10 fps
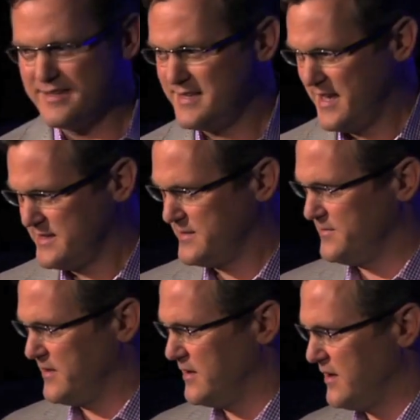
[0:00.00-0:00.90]
says,
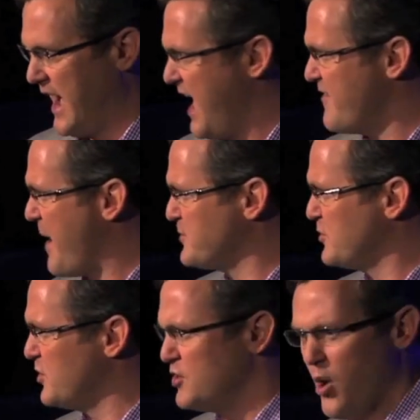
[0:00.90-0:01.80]
I have
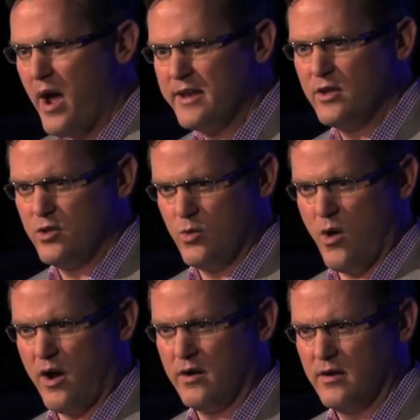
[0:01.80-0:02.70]
absolutely no idea who you
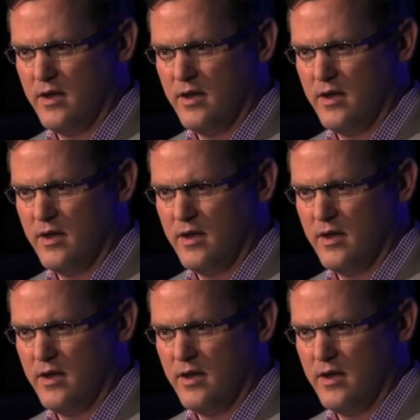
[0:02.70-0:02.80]
are.